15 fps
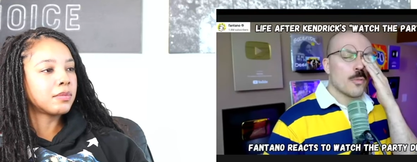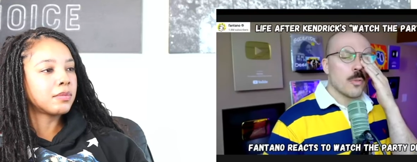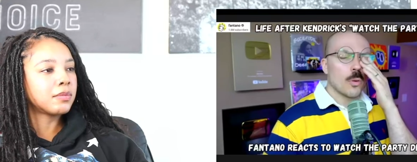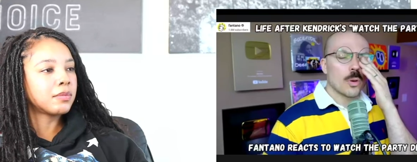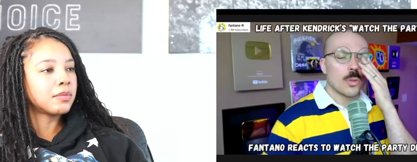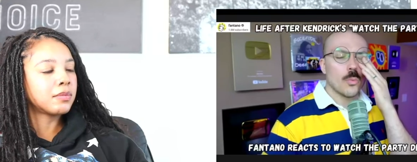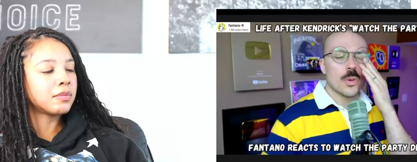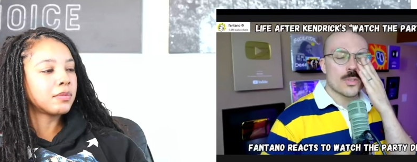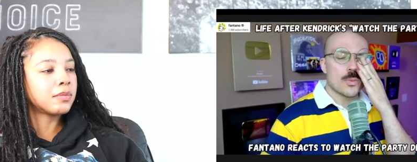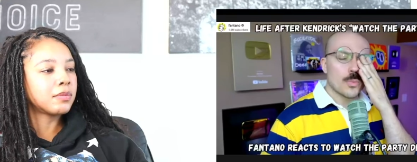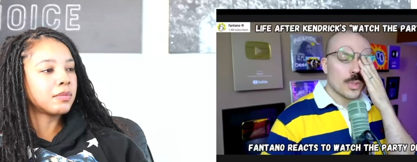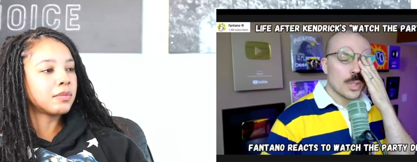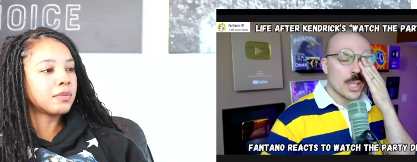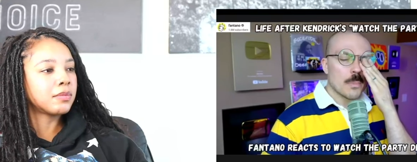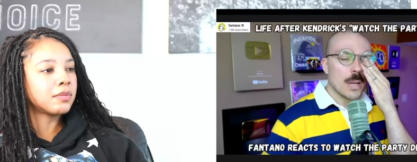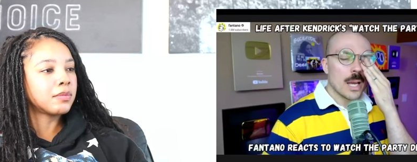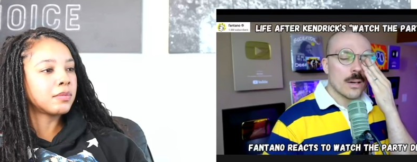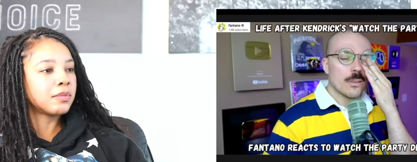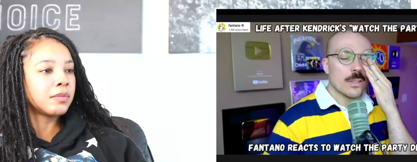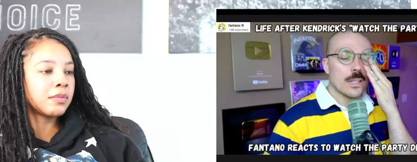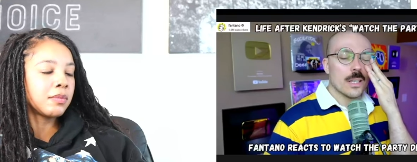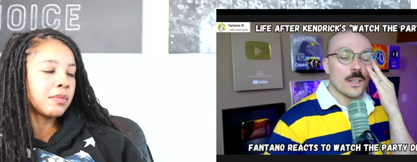Speaker 1: and forth wasn't really
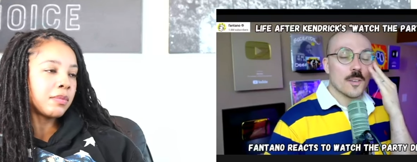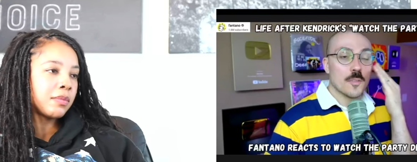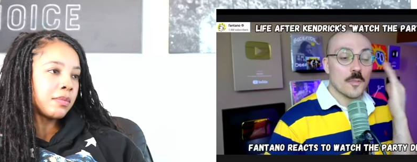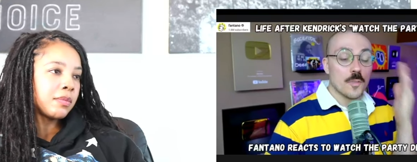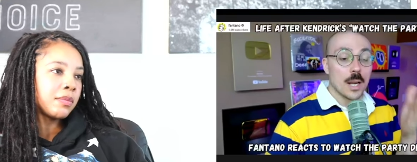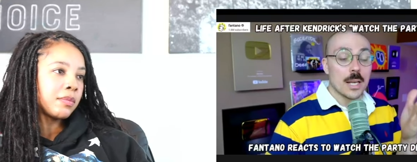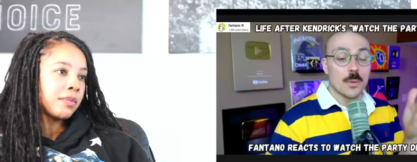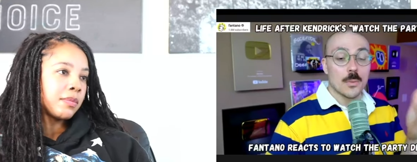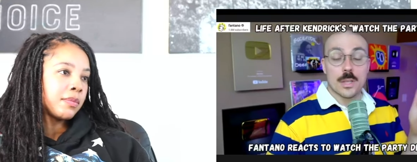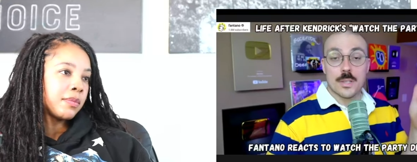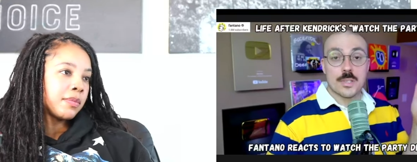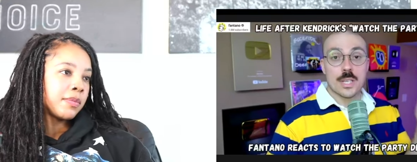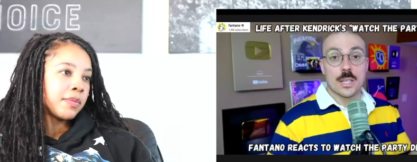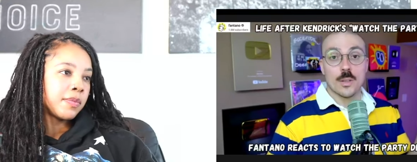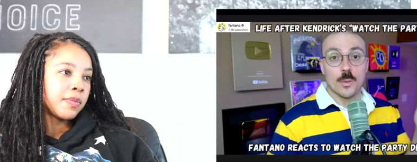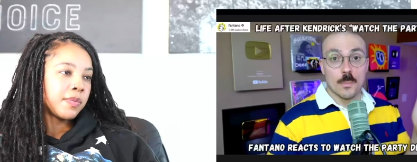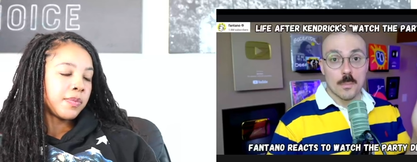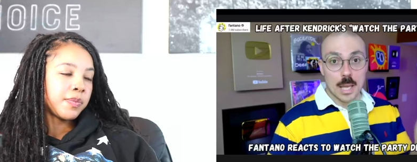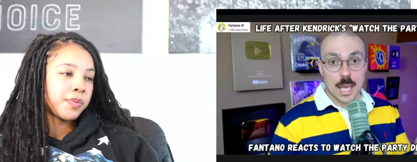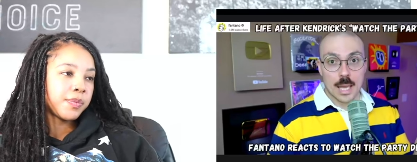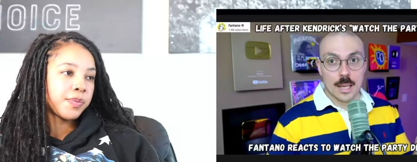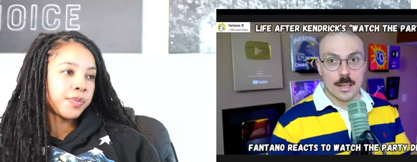about uh, fighting with a single
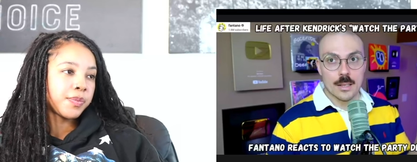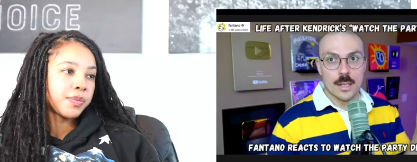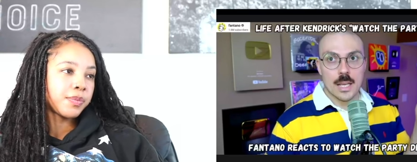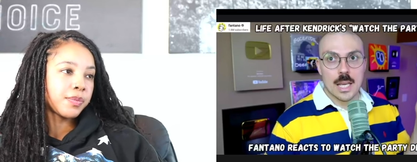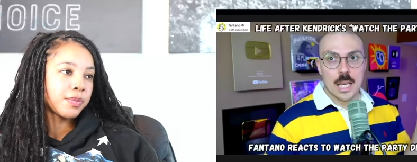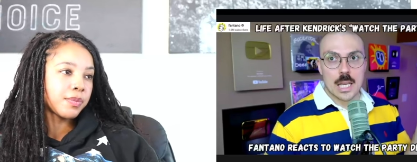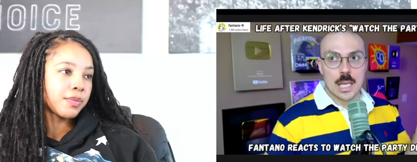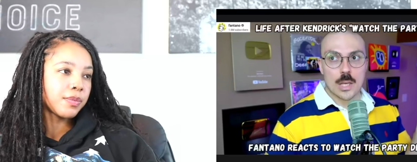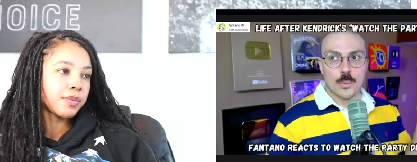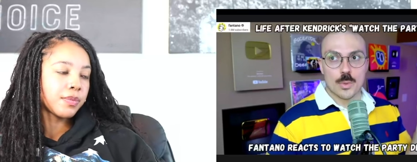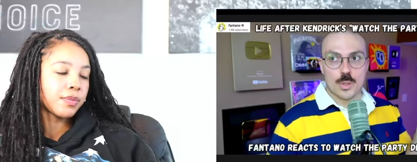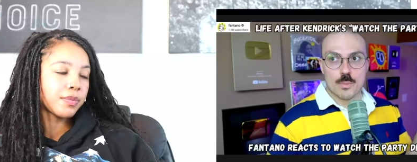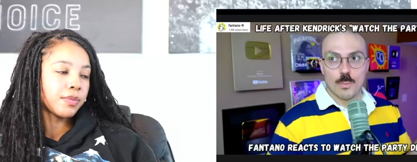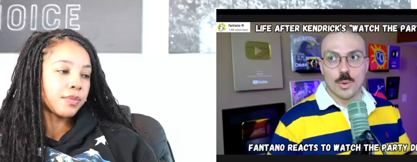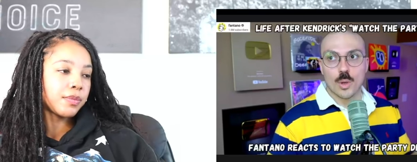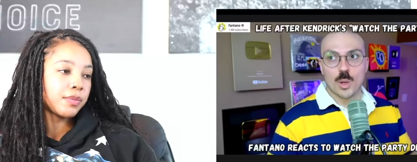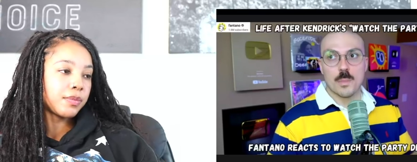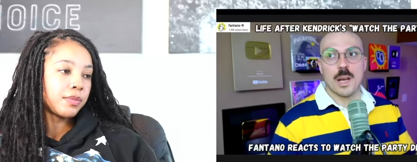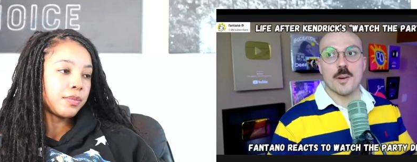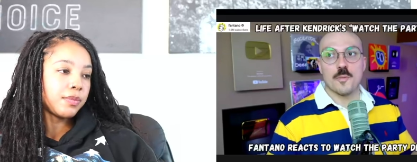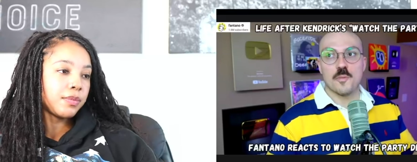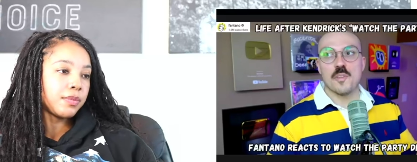man. It was more
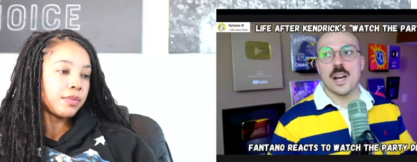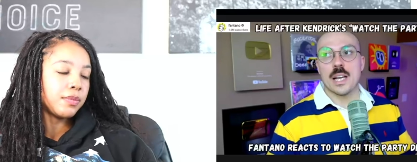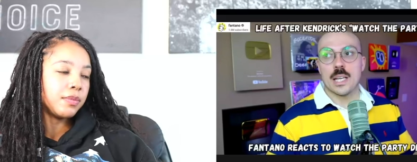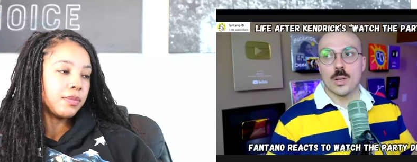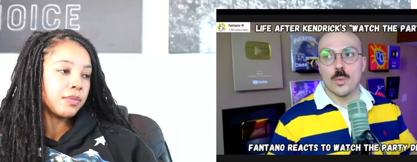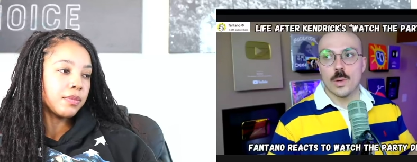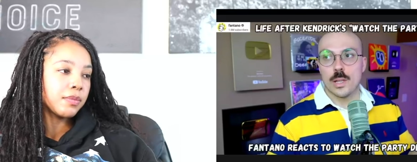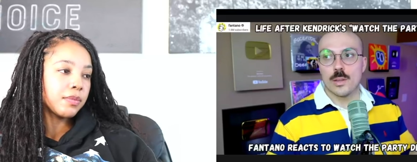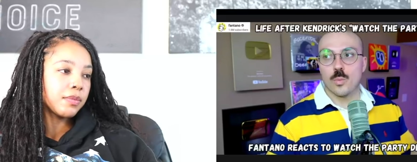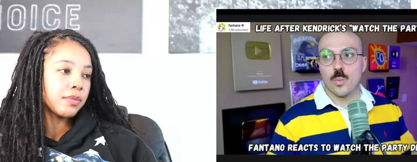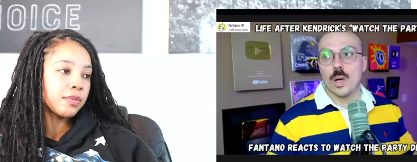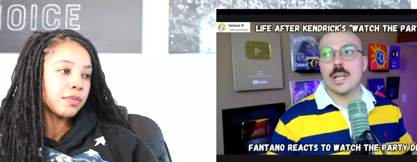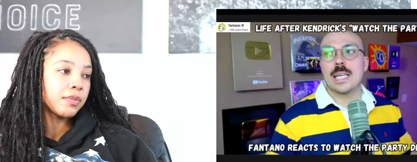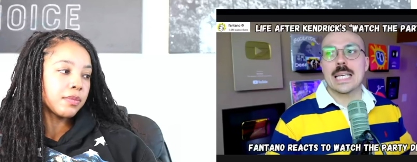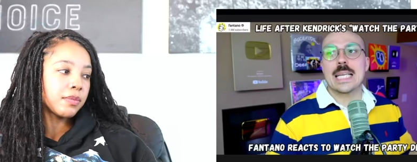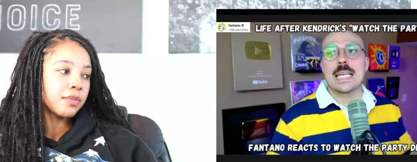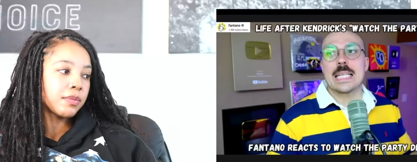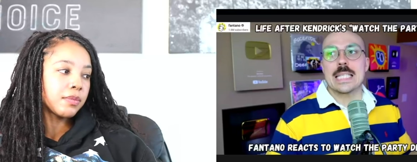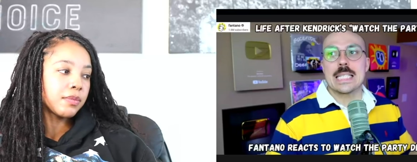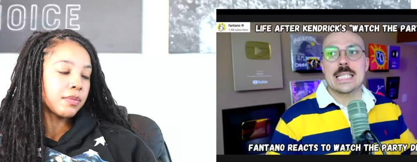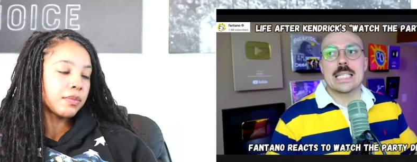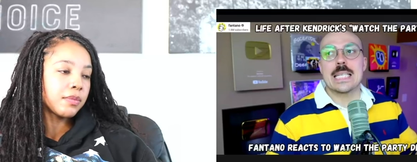about fighting with what
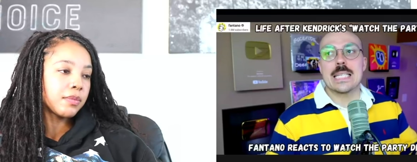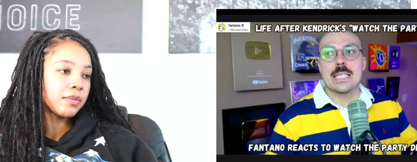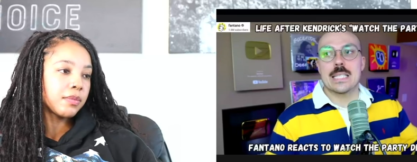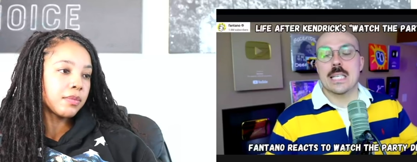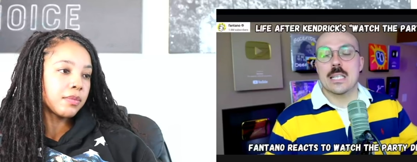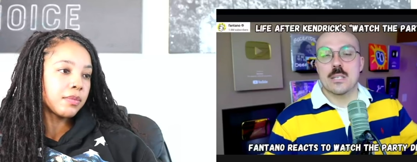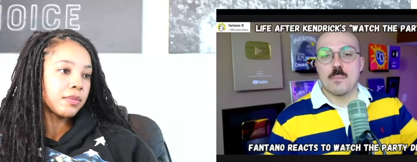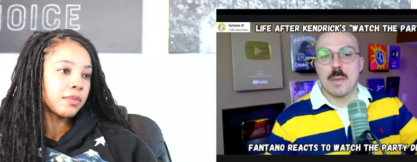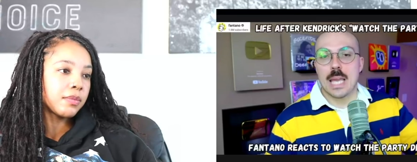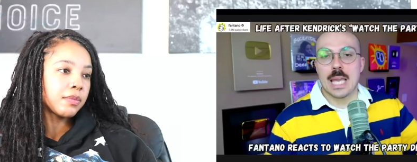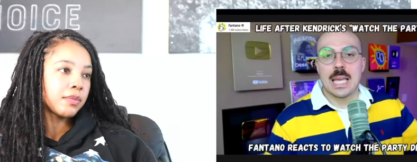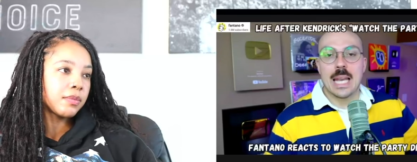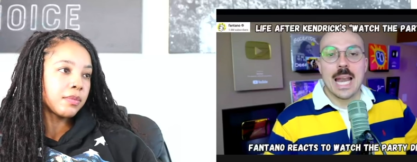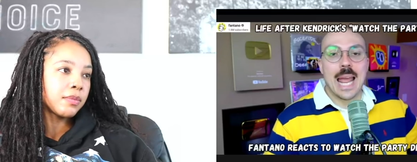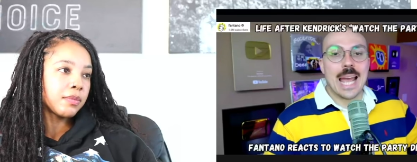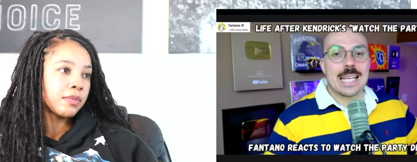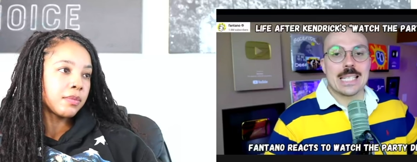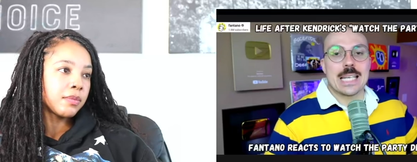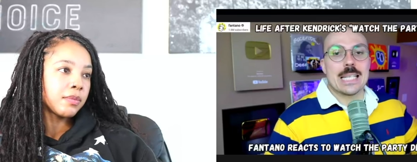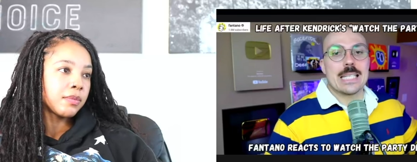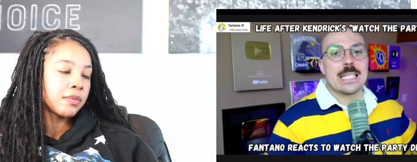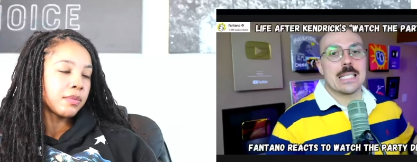he sees this man as
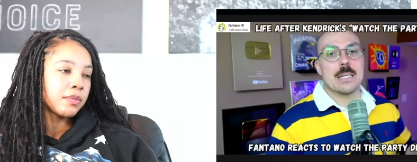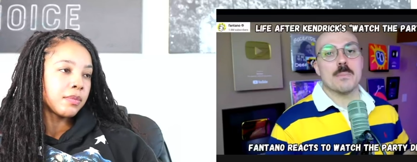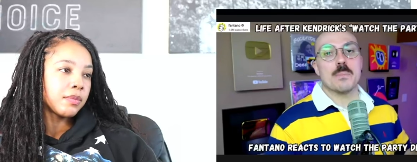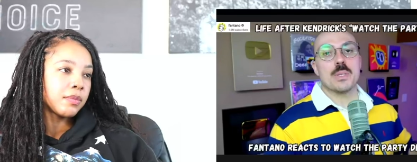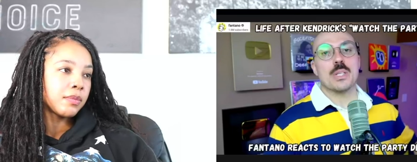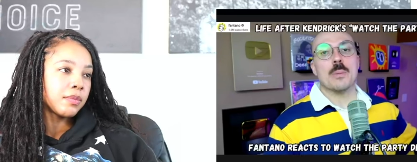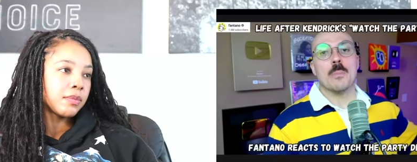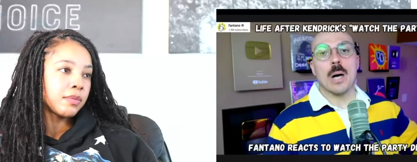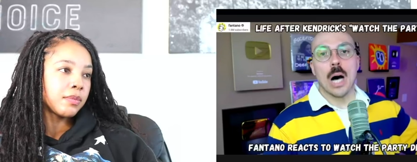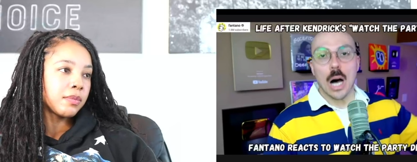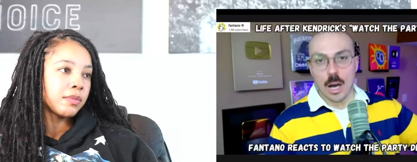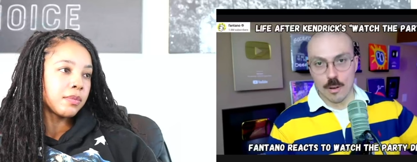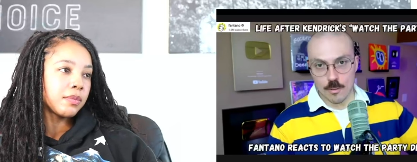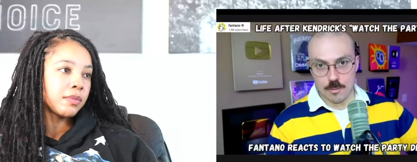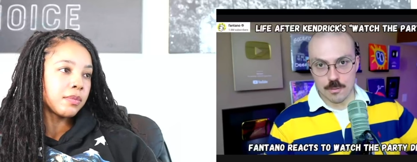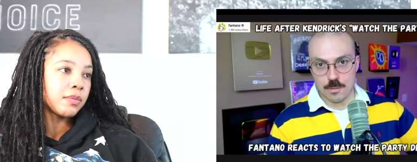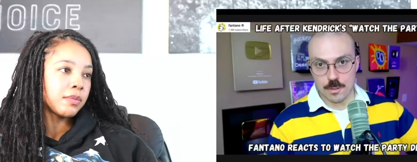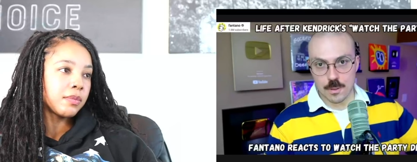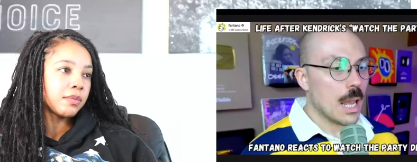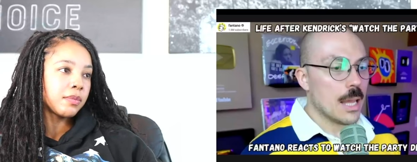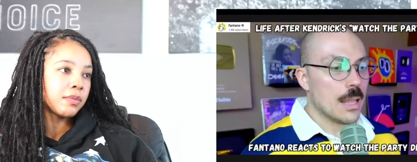a symptom of.